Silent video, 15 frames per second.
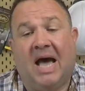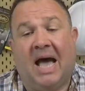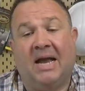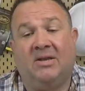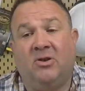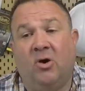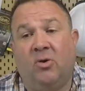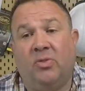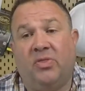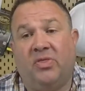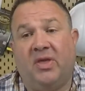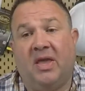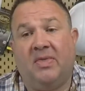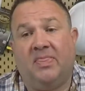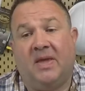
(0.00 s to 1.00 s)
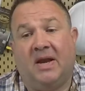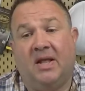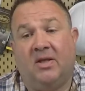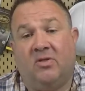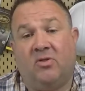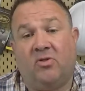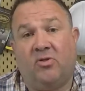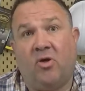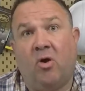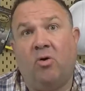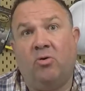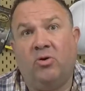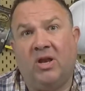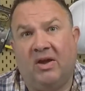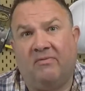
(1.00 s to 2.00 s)
I don't think that it's
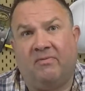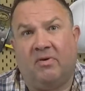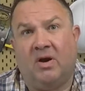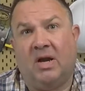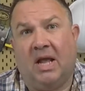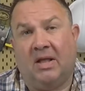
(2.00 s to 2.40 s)
so different